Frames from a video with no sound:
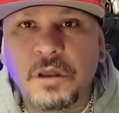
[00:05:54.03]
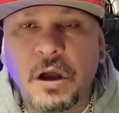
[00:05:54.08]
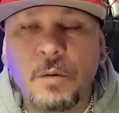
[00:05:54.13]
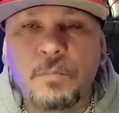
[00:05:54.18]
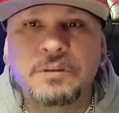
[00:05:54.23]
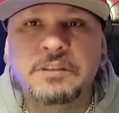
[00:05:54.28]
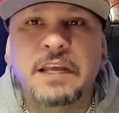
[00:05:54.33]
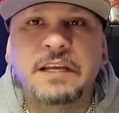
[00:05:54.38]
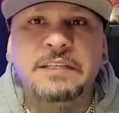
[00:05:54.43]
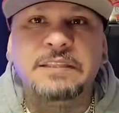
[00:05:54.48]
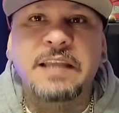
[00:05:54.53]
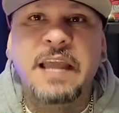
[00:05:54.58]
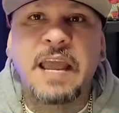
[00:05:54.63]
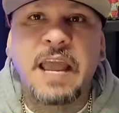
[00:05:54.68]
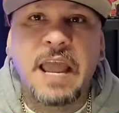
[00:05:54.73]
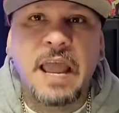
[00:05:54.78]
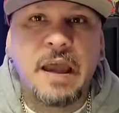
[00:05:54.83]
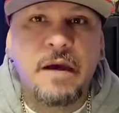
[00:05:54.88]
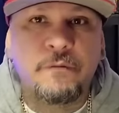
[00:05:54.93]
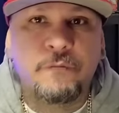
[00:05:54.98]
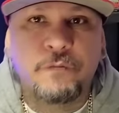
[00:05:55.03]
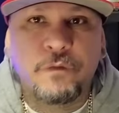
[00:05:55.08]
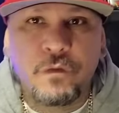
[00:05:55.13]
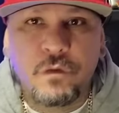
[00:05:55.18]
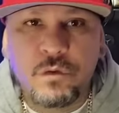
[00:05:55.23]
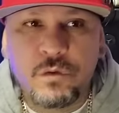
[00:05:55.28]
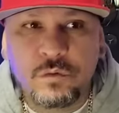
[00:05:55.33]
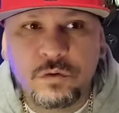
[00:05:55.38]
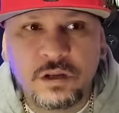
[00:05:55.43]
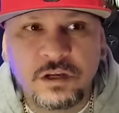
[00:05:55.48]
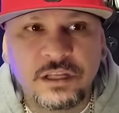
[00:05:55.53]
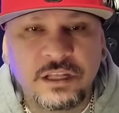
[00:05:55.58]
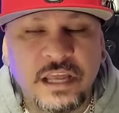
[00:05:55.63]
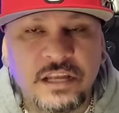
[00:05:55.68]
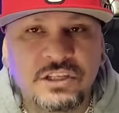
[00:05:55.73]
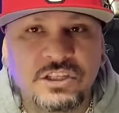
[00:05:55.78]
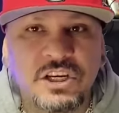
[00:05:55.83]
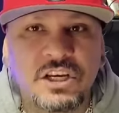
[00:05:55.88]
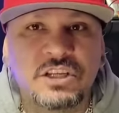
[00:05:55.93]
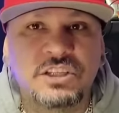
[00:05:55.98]
The homie's like, damn, fool, look at
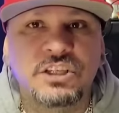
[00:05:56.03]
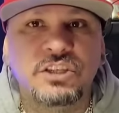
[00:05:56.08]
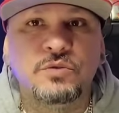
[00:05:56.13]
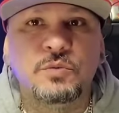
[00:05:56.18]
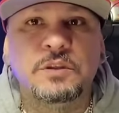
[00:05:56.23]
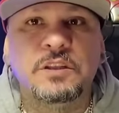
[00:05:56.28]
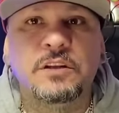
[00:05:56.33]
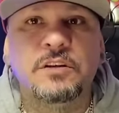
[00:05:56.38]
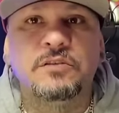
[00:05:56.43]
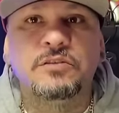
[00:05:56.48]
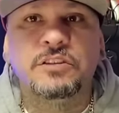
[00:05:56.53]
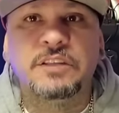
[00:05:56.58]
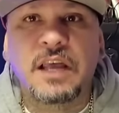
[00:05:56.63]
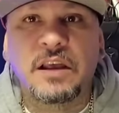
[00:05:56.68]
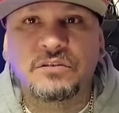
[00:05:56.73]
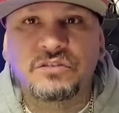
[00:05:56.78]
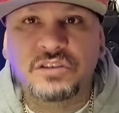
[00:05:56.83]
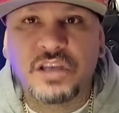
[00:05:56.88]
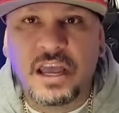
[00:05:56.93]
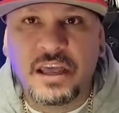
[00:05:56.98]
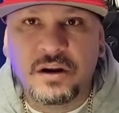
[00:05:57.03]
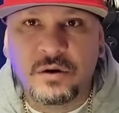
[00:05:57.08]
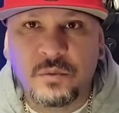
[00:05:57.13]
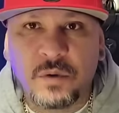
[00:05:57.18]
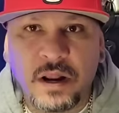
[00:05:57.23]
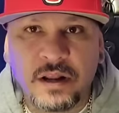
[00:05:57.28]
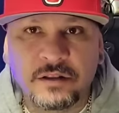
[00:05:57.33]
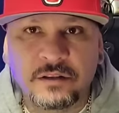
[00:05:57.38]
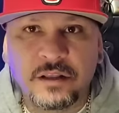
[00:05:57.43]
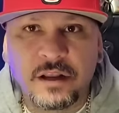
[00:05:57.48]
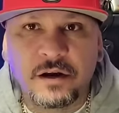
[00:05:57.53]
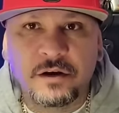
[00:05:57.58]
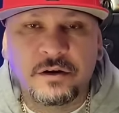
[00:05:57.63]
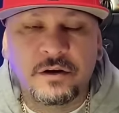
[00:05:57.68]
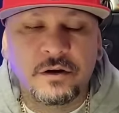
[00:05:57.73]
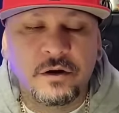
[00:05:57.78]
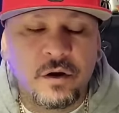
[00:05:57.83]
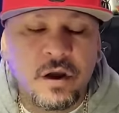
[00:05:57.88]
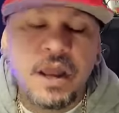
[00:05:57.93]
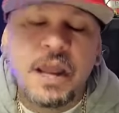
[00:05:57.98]
that chick. She's with the little Southsider right there,
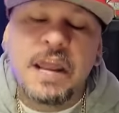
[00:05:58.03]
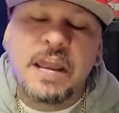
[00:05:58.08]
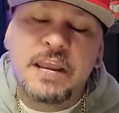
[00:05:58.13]
you know?